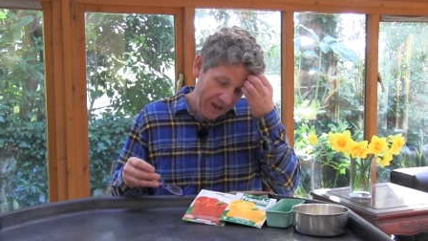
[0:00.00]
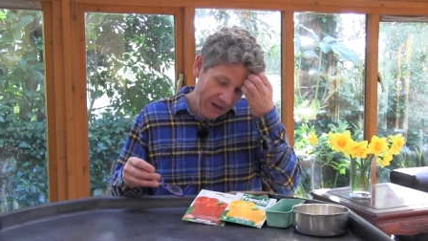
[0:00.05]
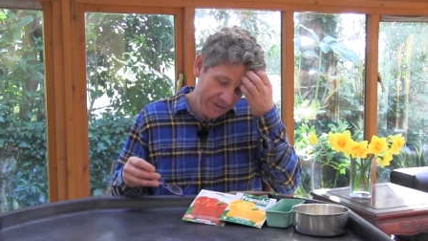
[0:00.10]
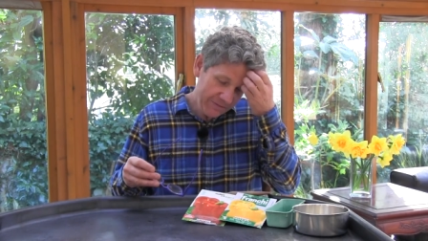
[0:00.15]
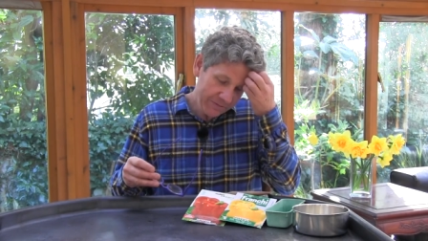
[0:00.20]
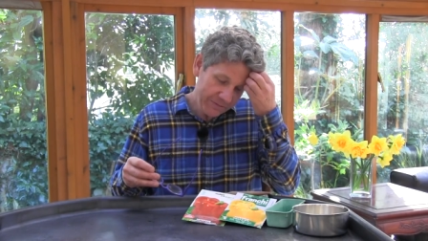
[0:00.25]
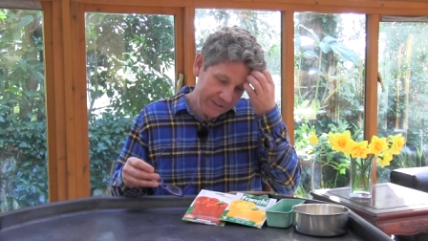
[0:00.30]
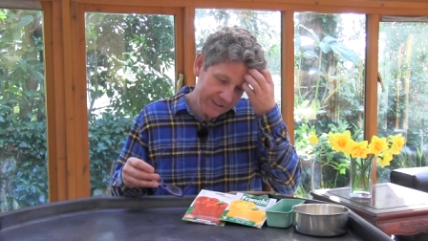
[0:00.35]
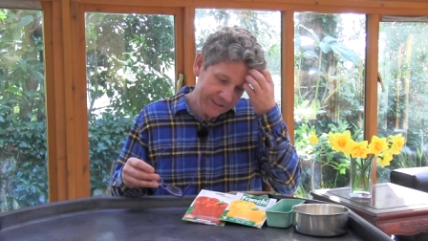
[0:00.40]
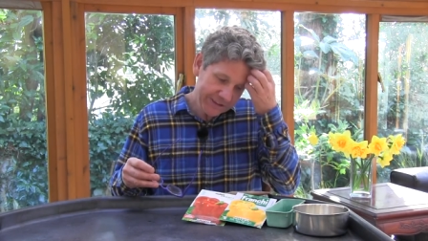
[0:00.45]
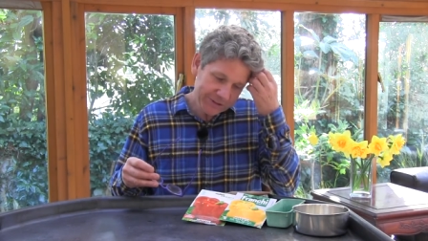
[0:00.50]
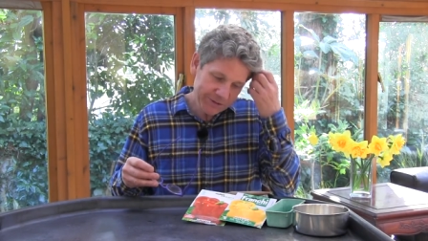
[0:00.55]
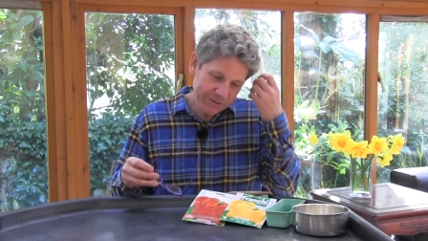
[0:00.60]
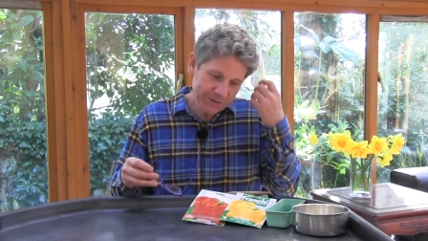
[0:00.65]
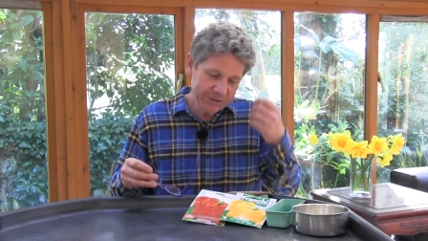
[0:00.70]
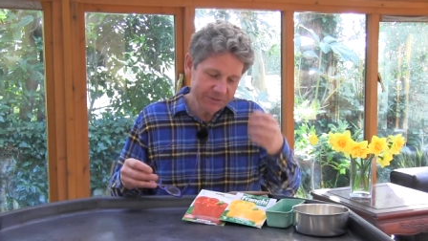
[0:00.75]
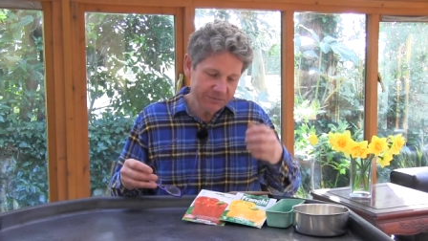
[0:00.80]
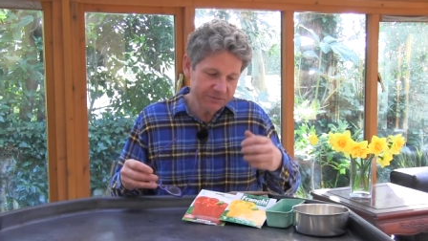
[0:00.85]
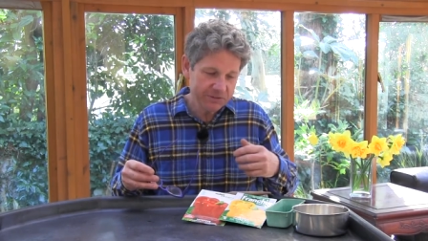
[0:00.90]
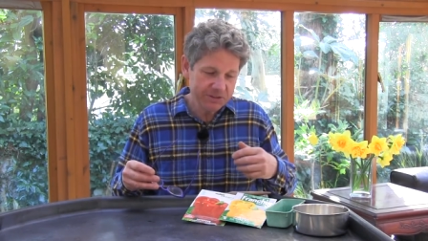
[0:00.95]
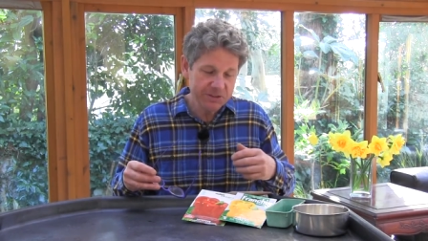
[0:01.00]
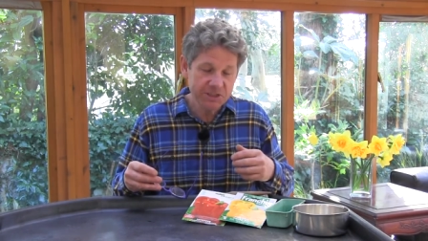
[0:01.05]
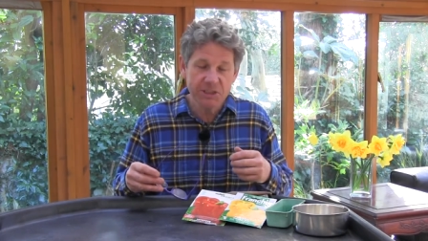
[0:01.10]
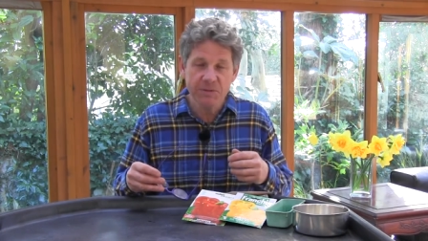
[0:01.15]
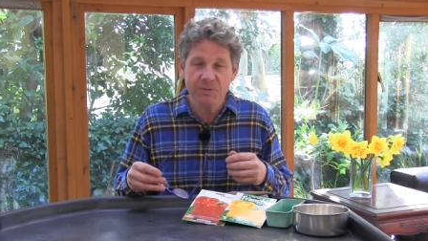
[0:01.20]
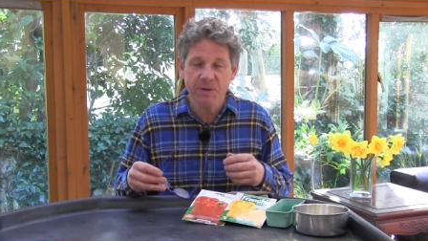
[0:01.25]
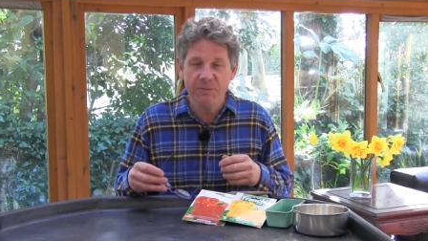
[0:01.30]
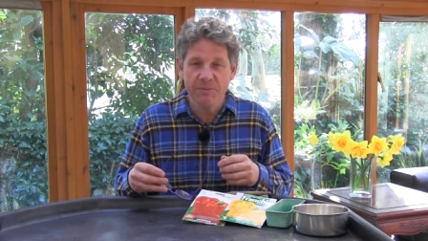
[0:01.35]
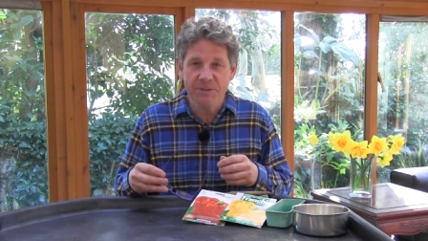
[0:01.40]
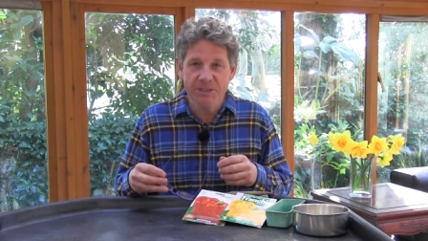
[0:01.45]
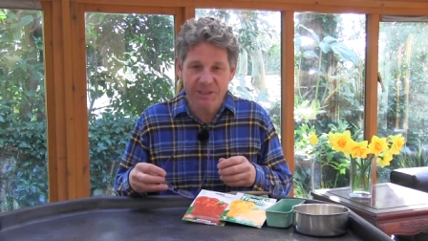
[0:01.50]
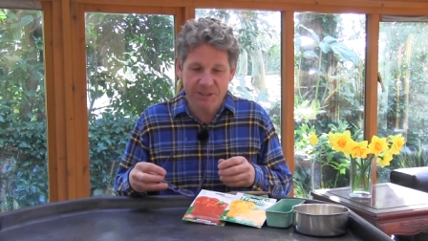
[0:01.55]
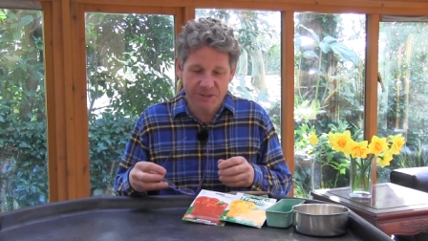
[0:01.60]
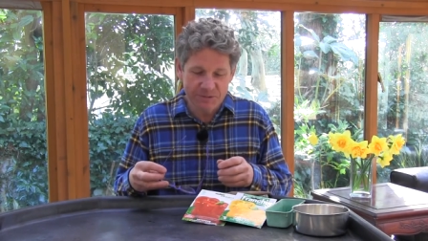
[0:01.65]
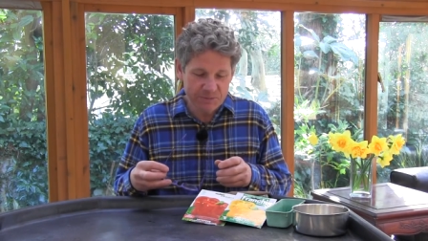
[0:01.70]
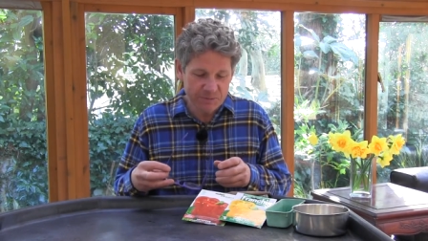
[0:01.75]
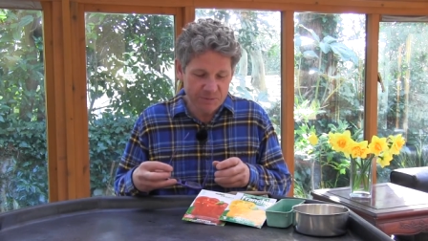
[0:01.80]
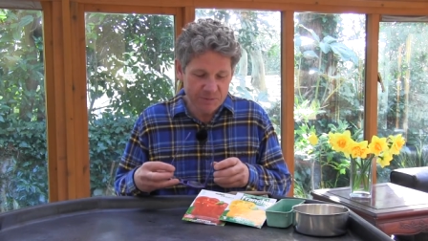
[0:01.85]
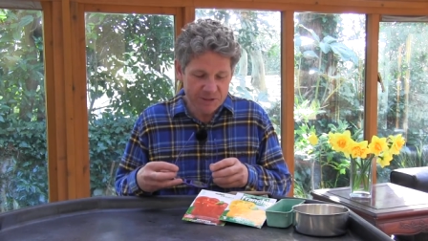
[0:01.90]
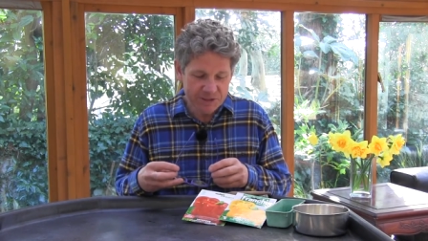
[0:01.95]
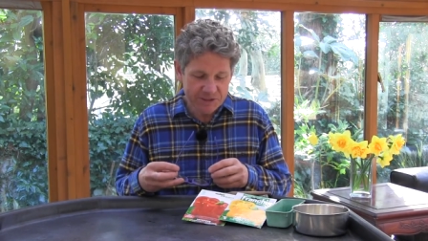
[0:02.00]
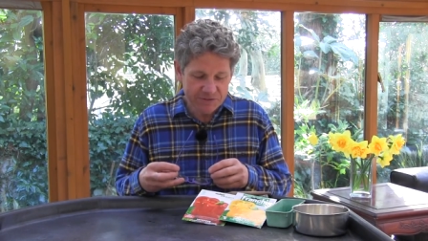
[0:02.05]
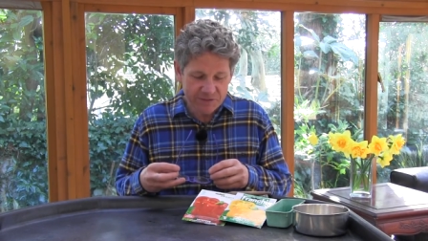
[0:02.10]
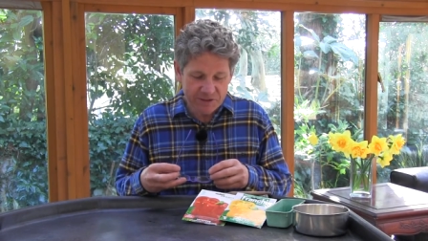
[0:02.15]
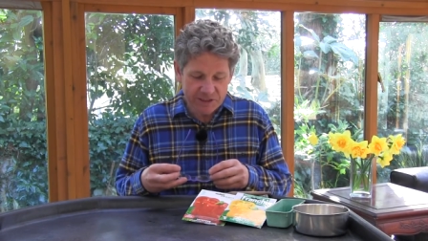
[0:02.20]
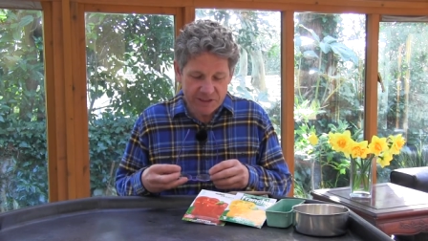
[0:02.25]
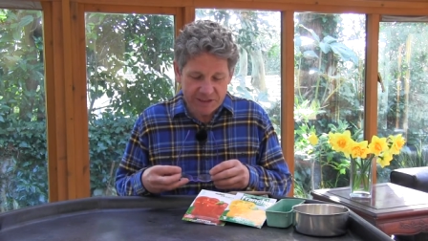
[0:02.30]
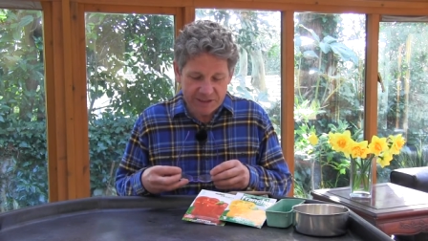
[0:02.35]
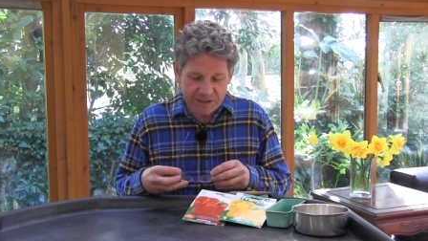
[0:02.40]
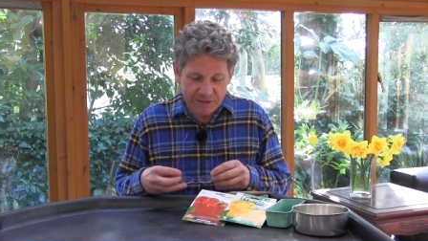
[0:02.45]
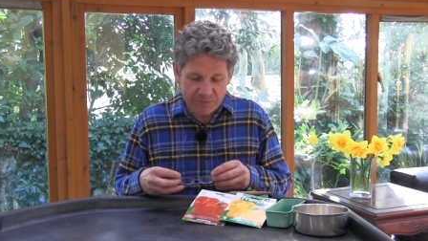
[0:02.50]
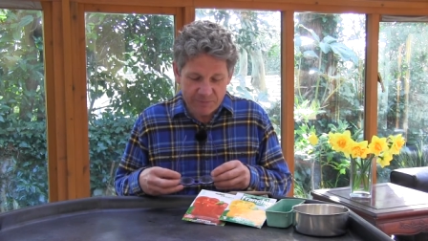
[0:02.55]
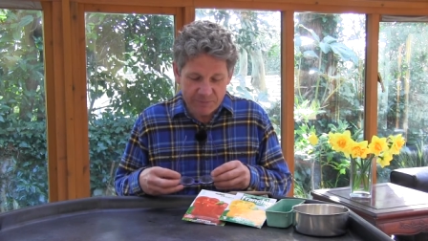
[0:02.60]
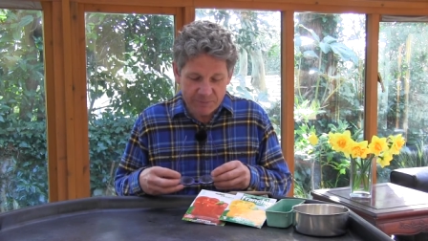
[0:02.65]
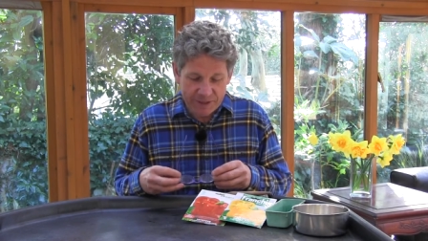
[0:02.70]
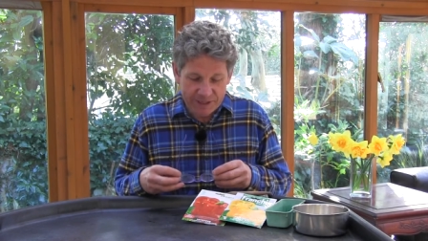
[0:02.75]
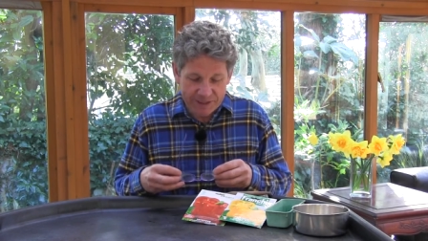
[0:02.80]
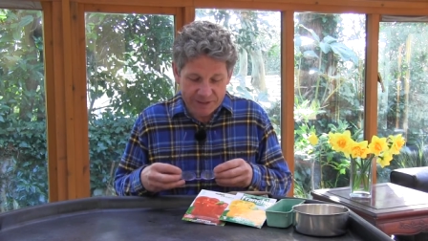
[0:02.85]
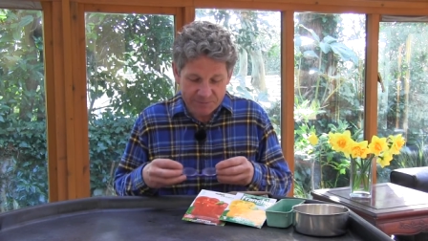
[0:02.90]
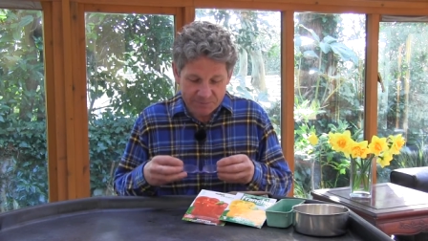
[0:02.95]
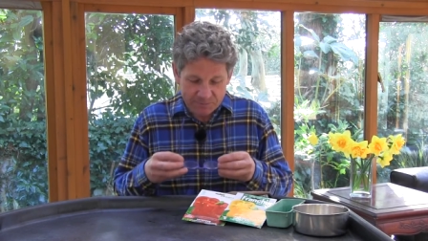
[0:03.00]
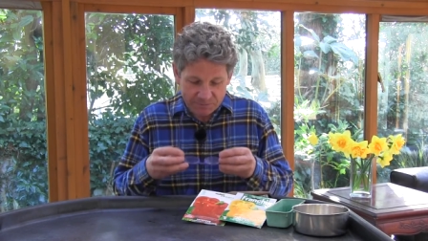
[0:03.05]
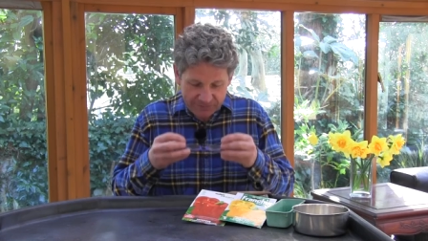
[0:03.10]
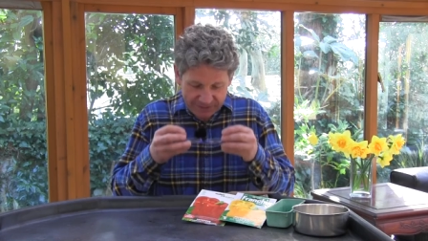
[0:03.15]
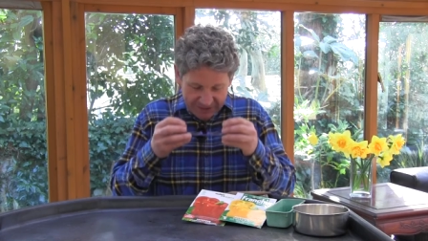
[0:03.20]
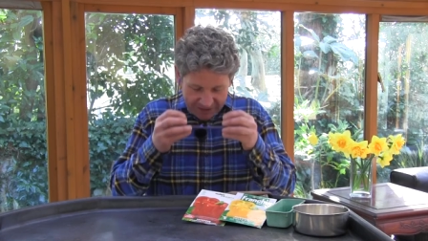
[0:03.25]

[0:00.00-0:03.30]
hopefully sort of she won't be too much of a uh, pain.